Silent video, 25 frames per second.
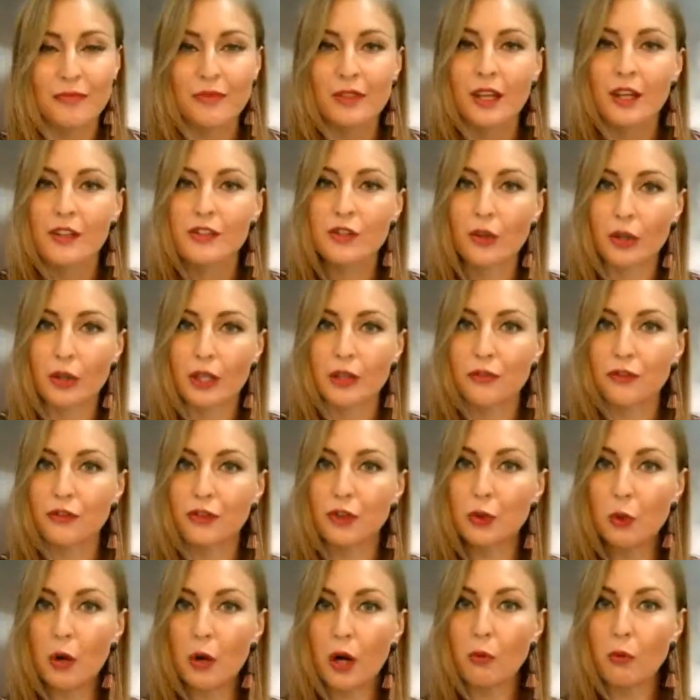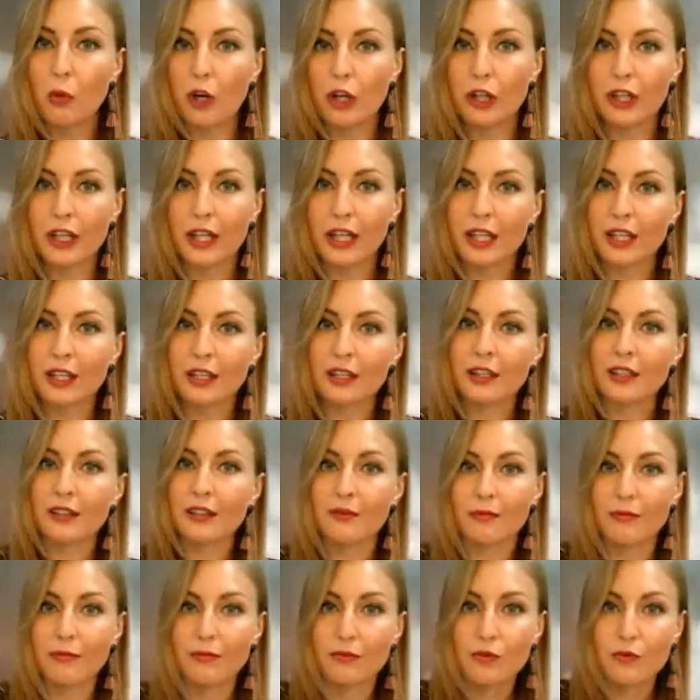So if you are working
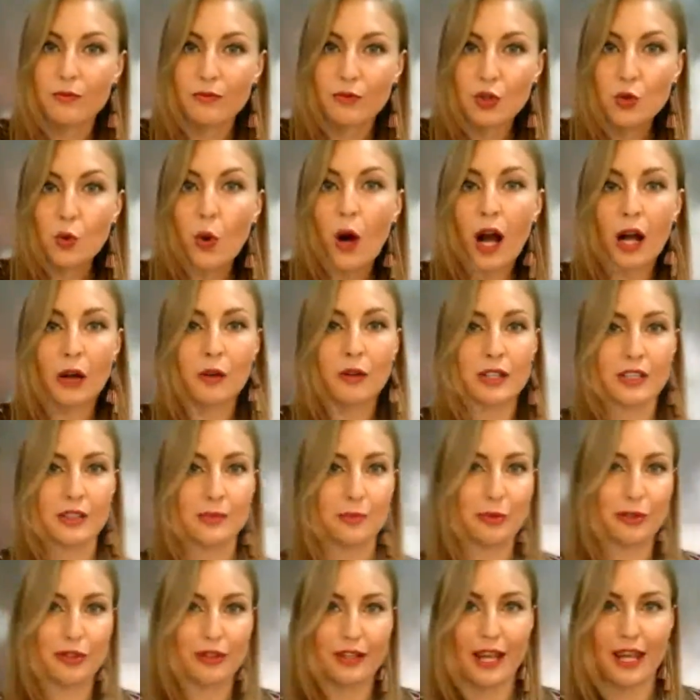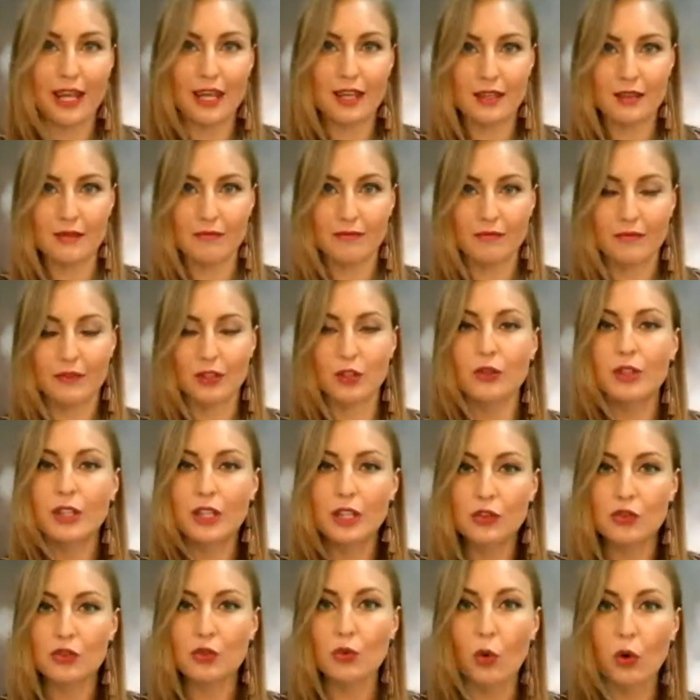2 hours per day, you need
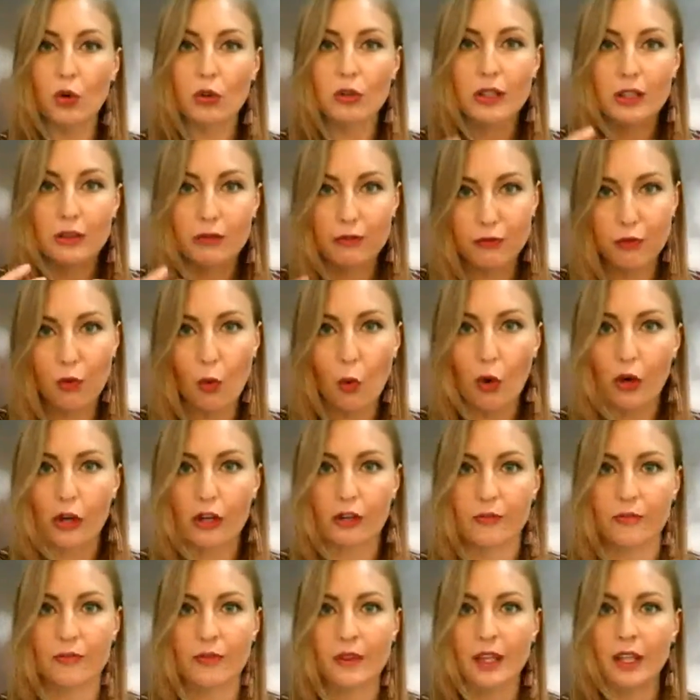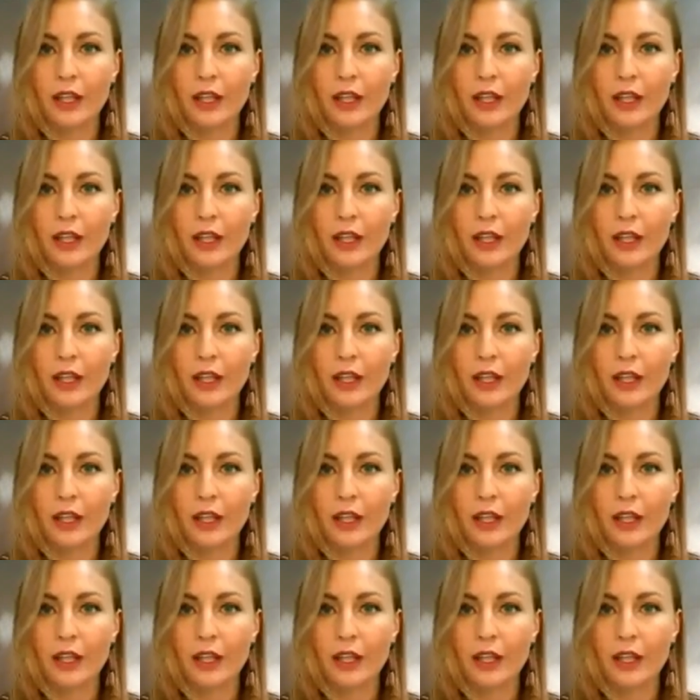to work 4.